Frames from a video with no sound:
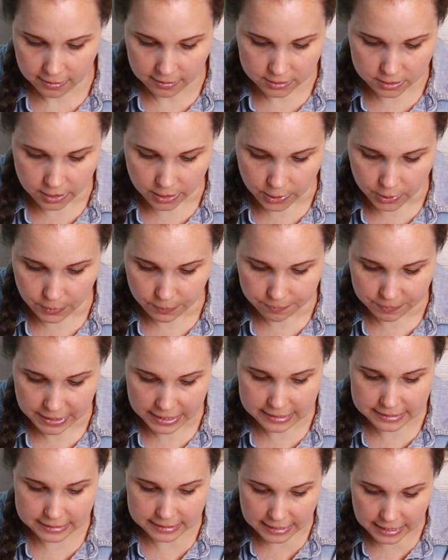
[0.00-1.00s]
So
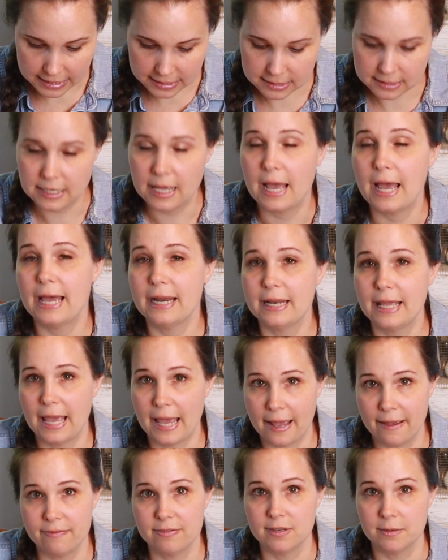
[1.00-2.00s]
it does not
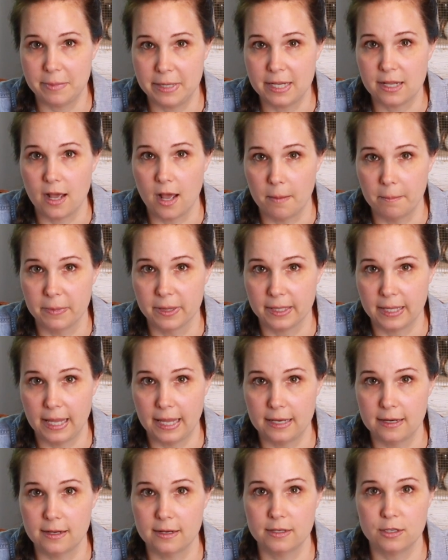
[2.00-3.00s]
have to be
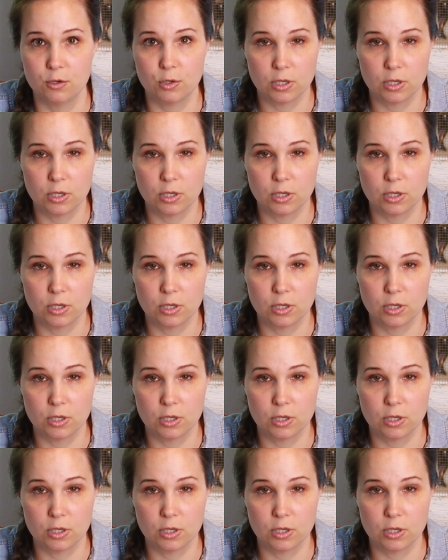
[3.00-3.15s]
complicated.